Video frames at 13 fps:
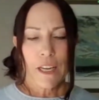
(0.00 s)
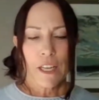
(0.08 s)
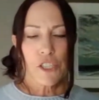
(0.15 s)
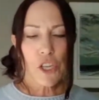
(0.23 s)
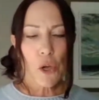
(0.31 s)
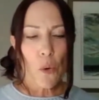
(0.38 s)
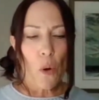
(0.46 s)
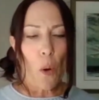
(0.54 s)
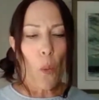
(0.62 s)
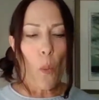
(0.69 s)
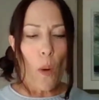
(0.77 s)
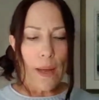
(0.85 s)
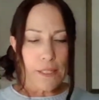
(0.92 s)
So
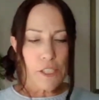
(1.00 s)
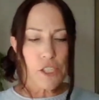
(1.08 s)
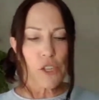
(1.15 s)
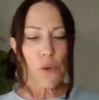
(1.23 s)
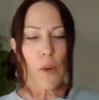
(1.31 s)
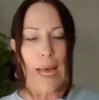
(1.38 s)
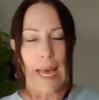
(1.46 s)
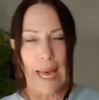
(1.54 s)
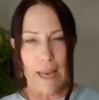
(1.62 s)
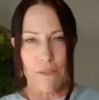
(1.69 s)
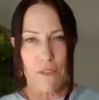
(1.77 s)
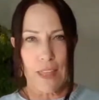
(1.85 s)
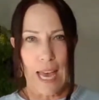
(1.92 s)
once you
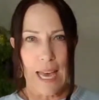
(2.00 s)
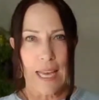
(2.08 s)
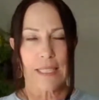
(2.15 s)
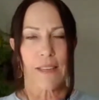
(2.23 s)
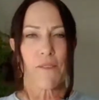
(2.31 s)
have that,